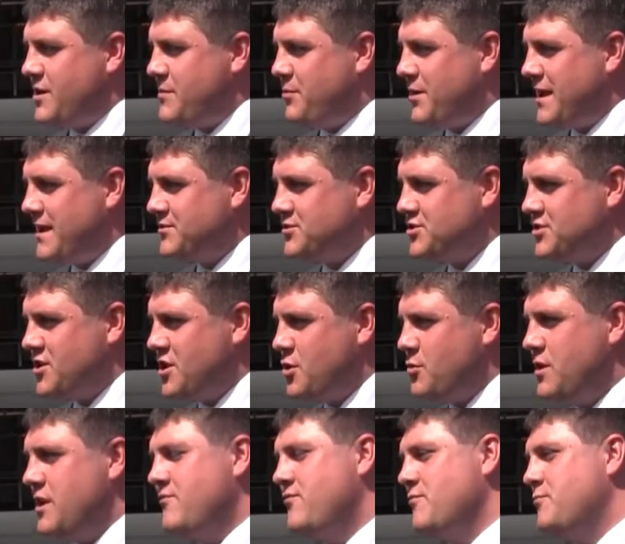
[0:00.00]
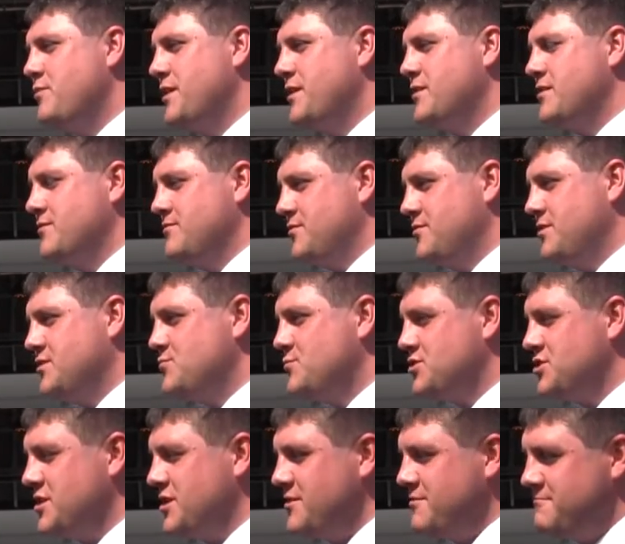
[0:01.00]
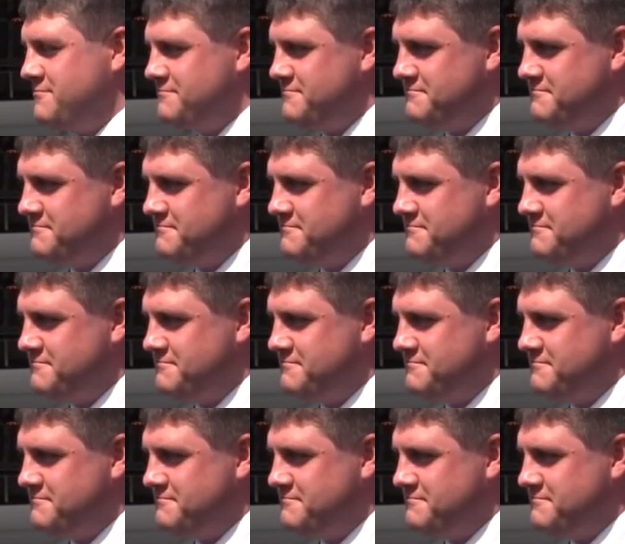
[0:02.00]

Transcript: any plans to go even bigger than this machine?